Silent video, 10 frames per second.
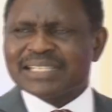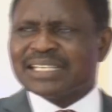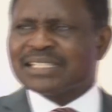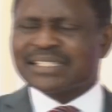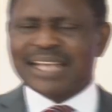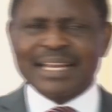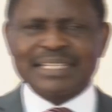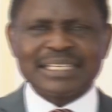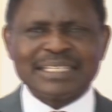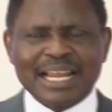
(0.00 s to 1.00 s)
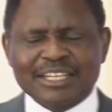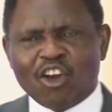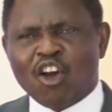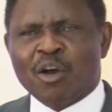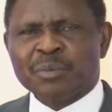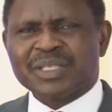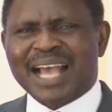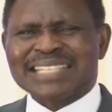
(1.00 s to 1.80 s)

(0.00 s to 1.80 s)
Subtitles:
it's insanity that comes